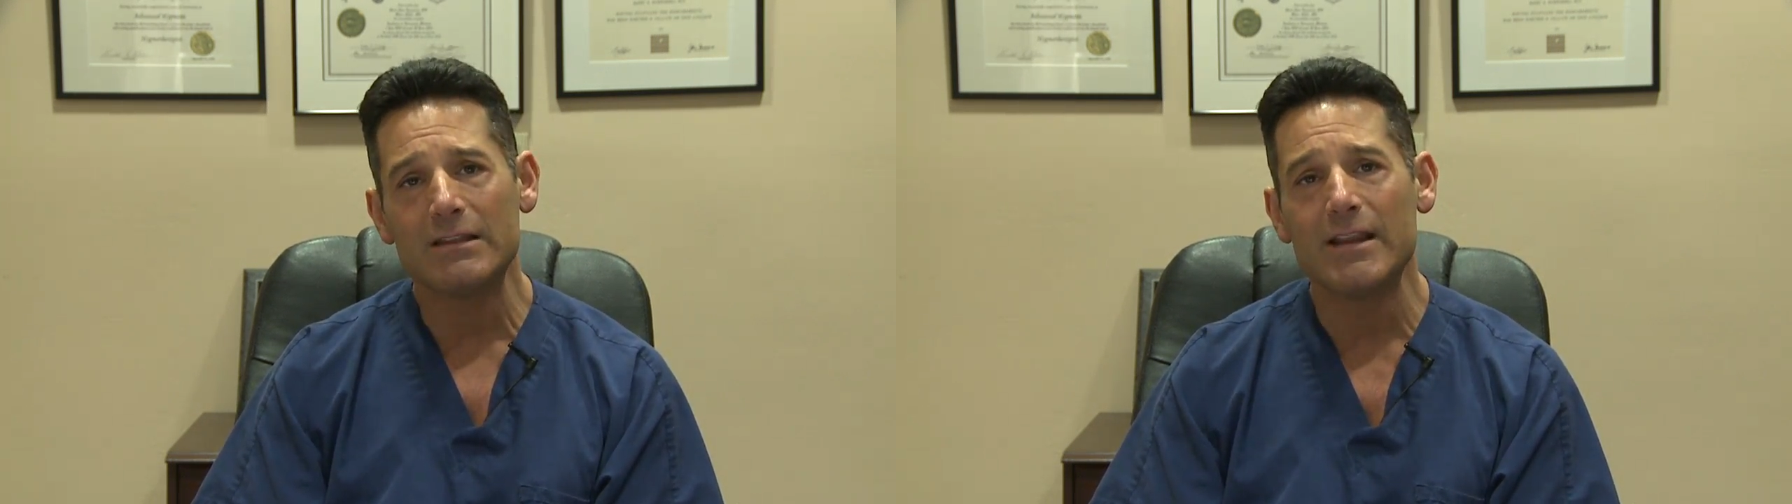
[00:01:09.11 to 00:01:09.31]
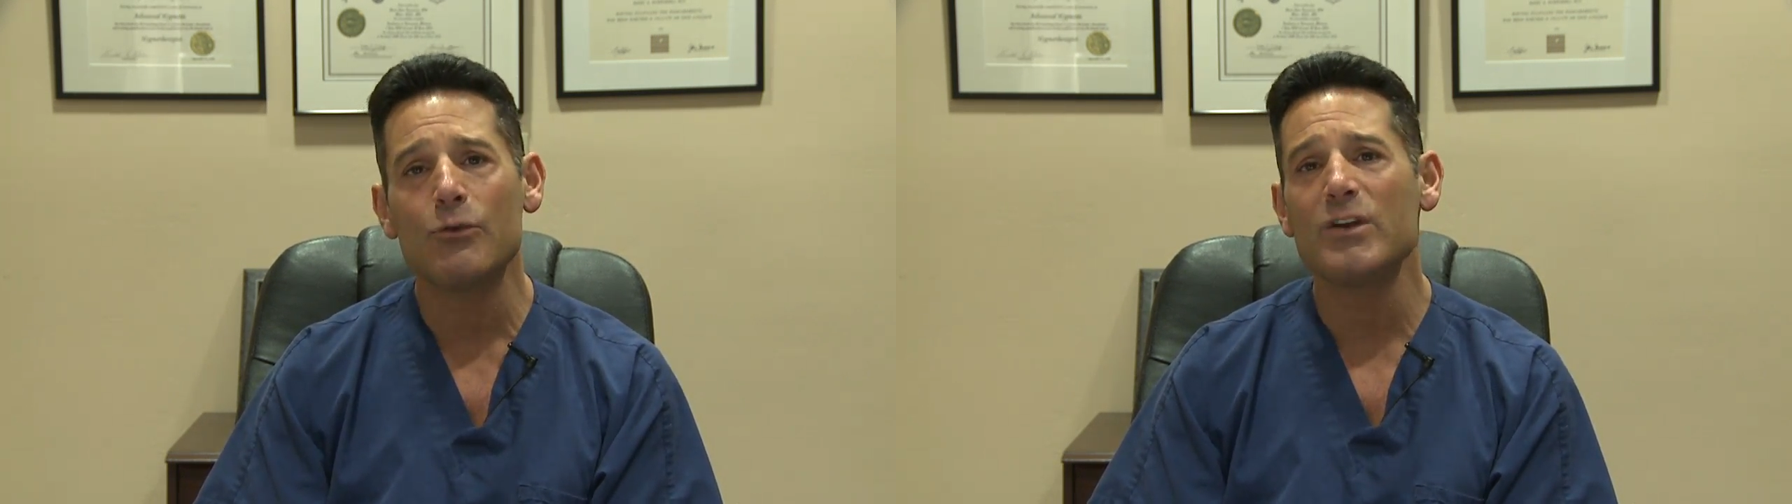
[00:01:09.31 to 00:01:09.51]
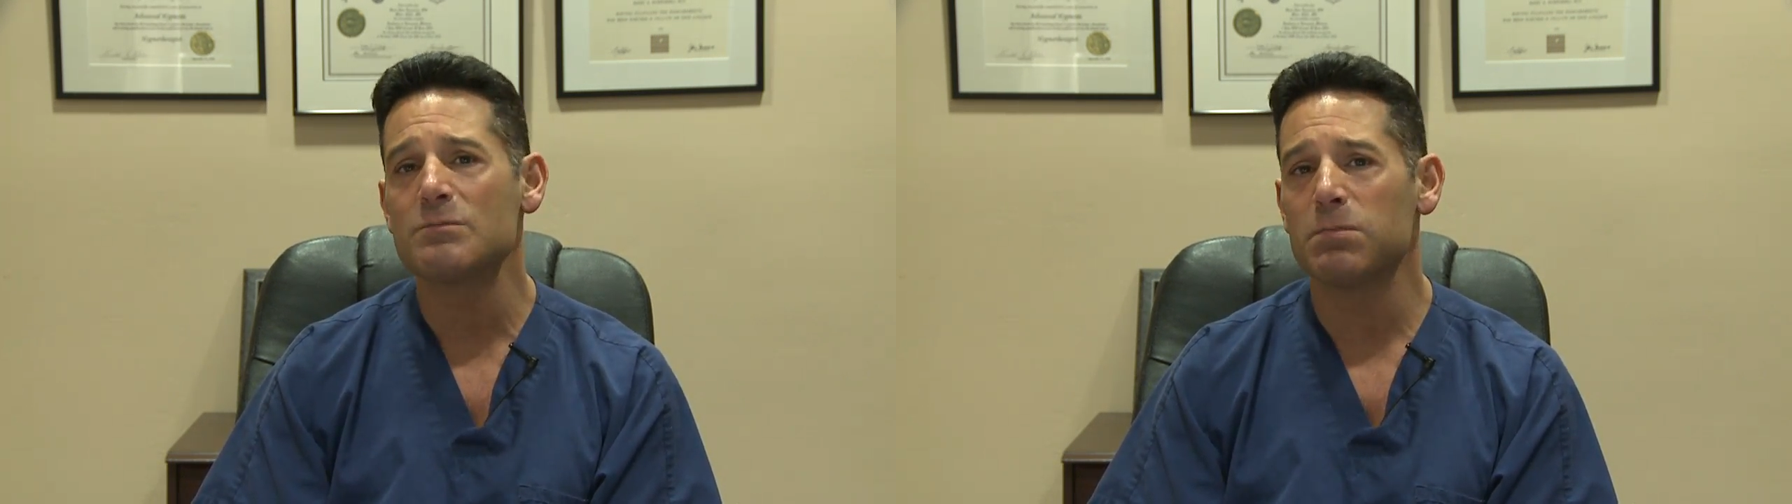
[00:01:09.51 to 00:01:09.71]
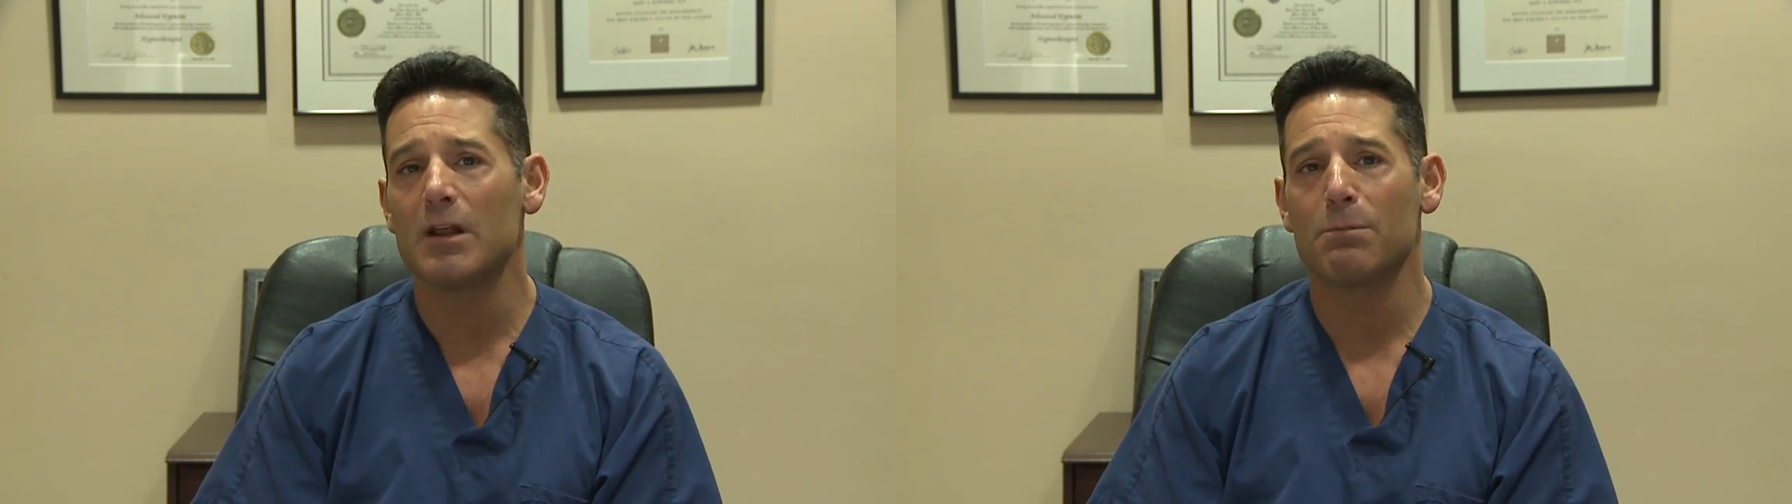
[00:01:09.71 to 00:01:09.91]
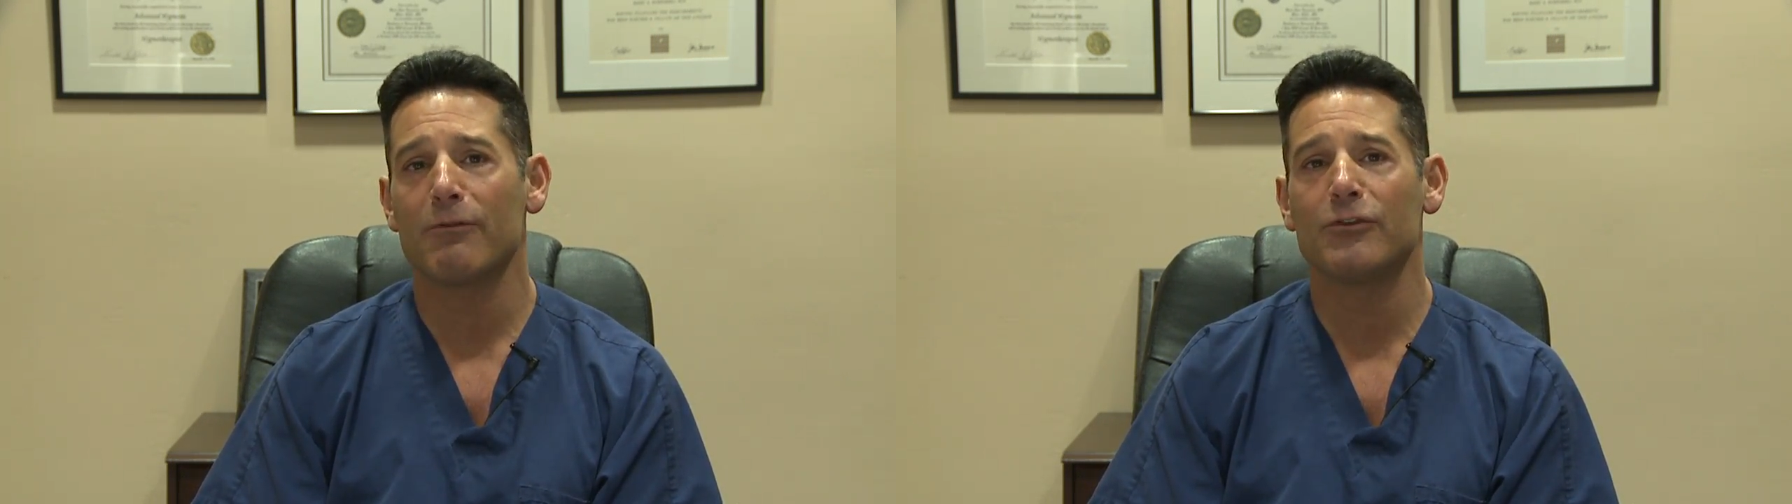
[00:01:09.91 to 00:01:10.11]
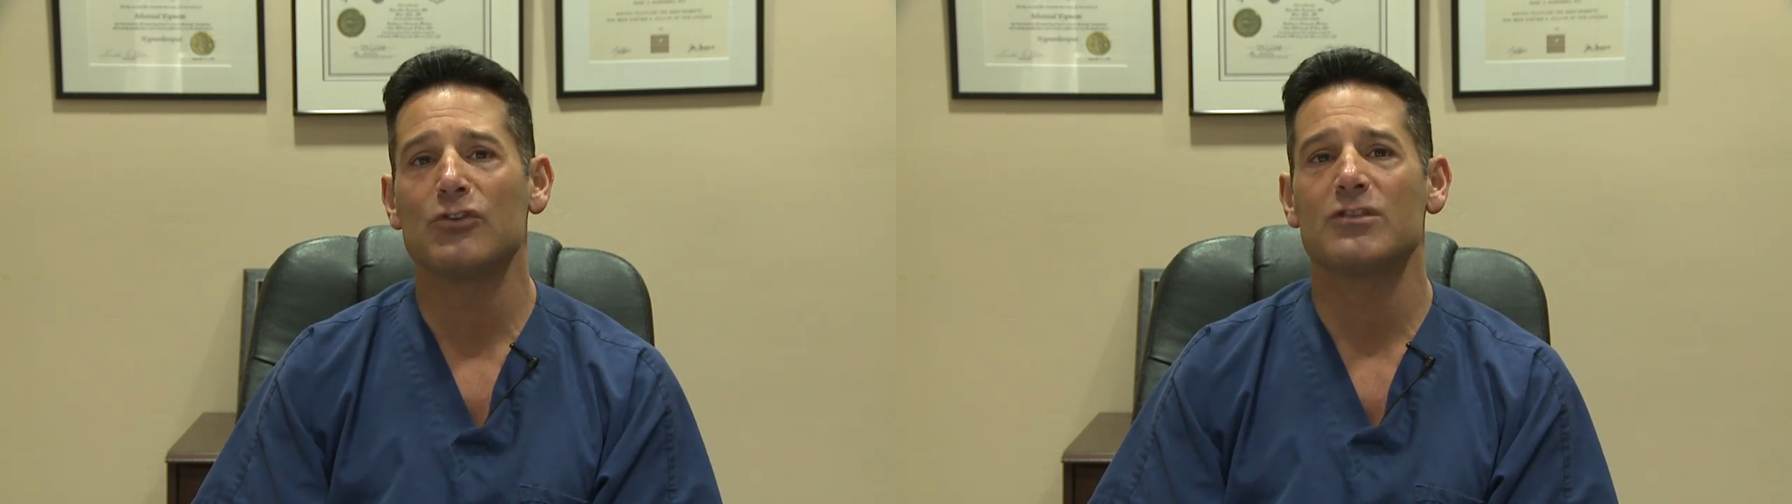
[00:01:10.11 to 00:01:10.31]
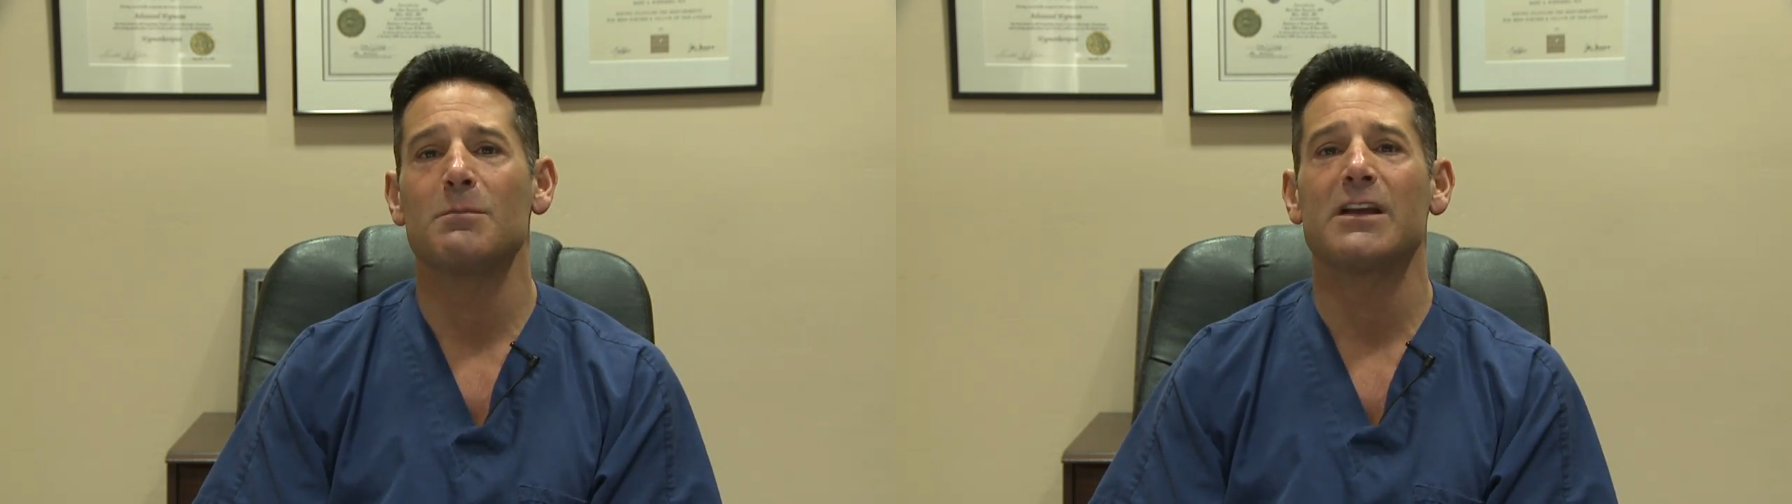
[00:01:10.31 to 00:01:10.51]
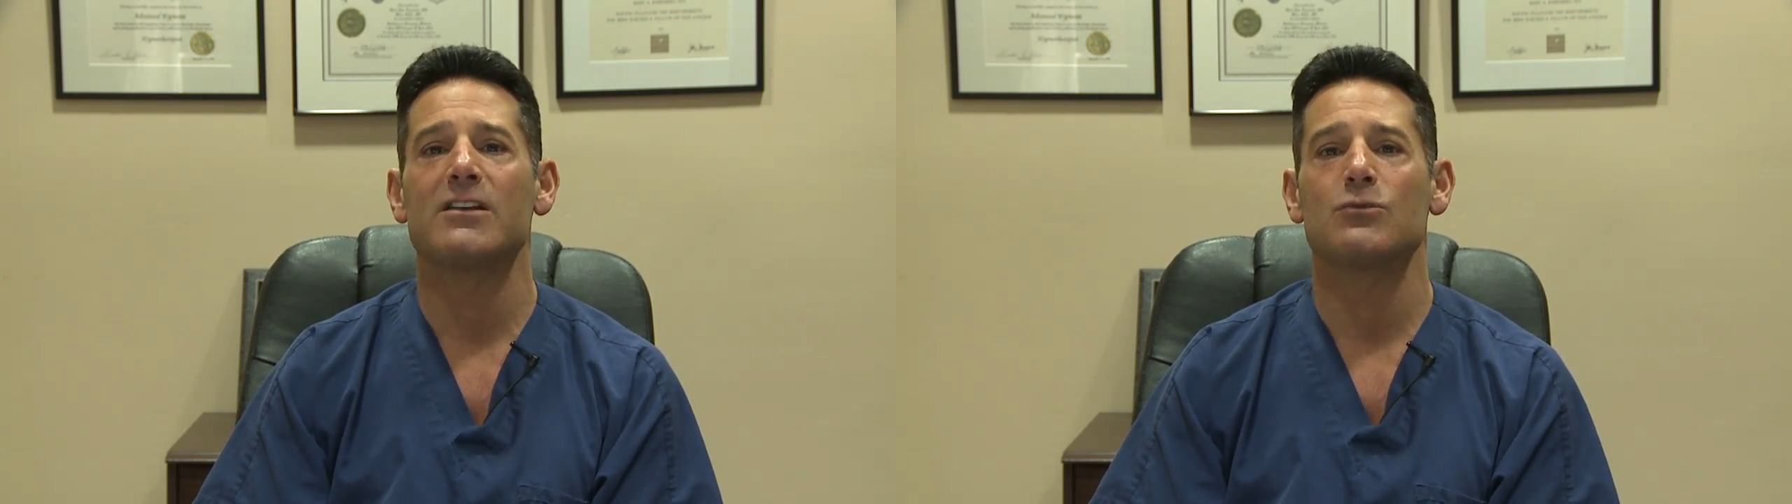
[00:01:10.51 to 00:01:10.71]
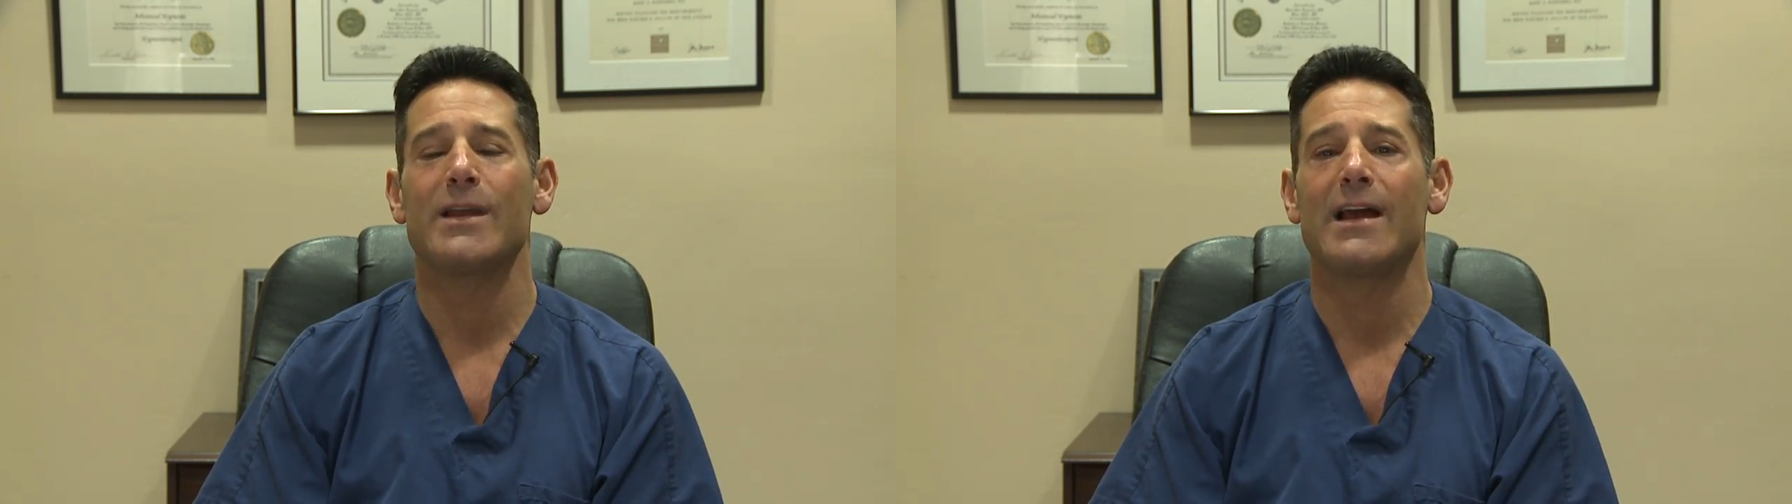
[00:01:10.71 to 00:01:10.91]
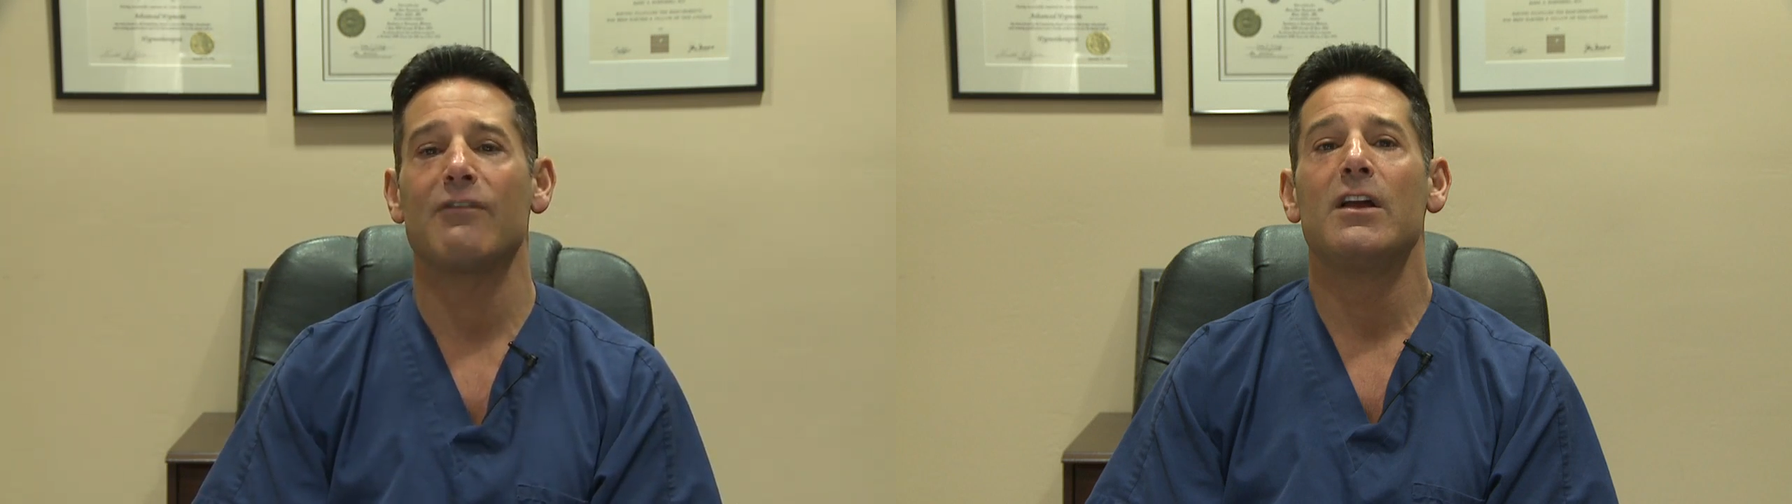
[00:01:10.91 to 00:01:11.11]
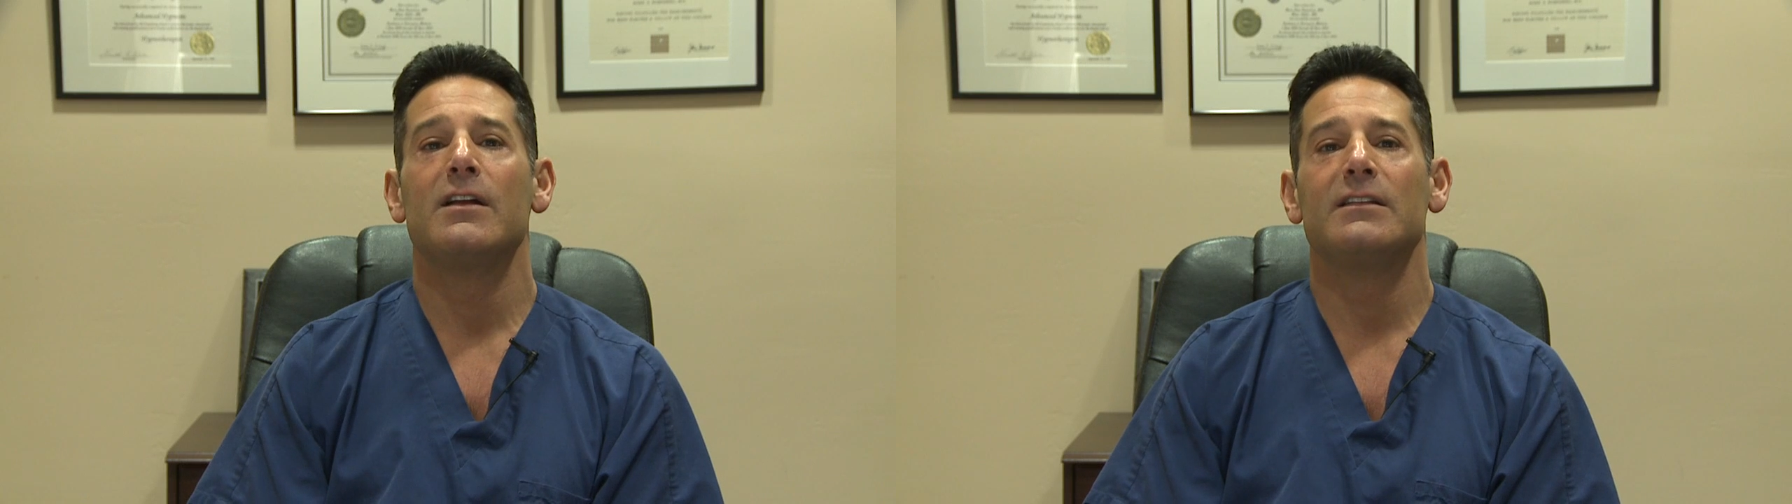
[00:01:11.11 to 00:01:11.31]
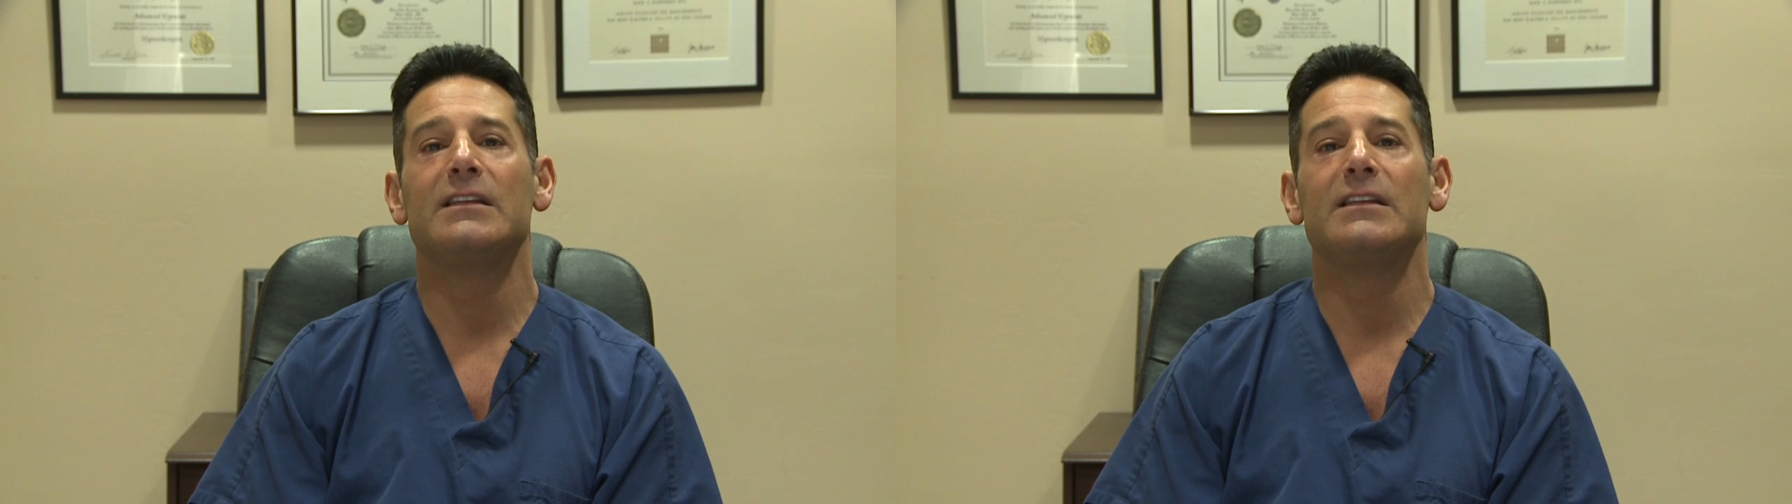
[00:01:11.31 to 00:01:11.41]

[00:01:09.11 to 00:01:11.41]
Decreased blood perfusion because we have